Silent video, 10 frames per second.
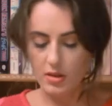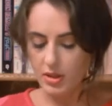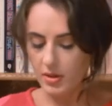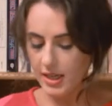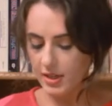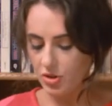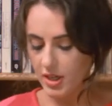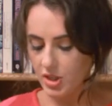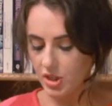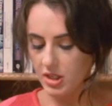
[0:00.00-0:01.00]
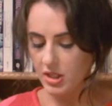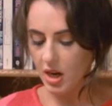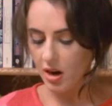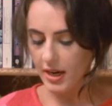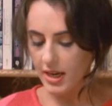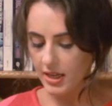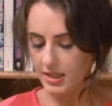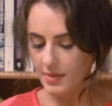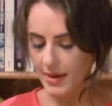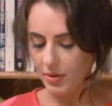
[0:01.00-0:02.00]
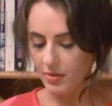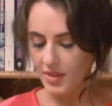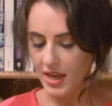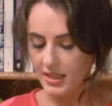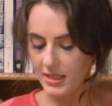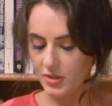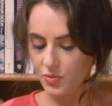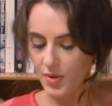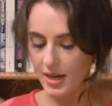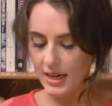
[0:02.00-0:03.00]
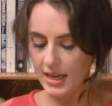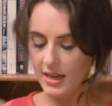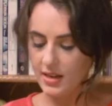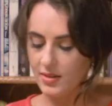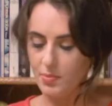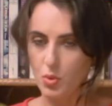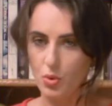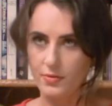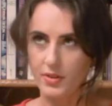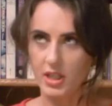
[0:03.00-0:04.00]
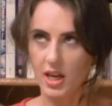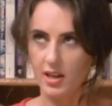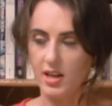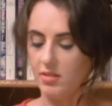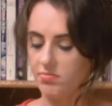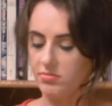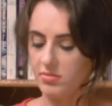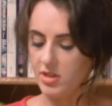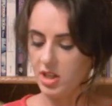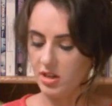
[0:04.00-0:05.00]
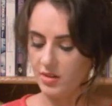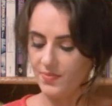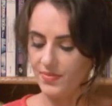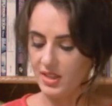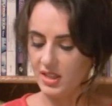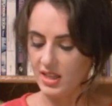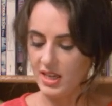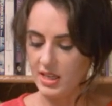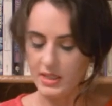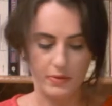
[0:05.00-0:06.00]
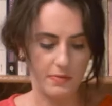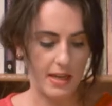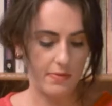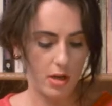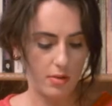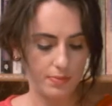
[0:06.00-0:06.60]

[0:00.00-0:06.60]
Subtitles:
So literally just the tiniest amount of this. It's really more for colour than it is for flavour.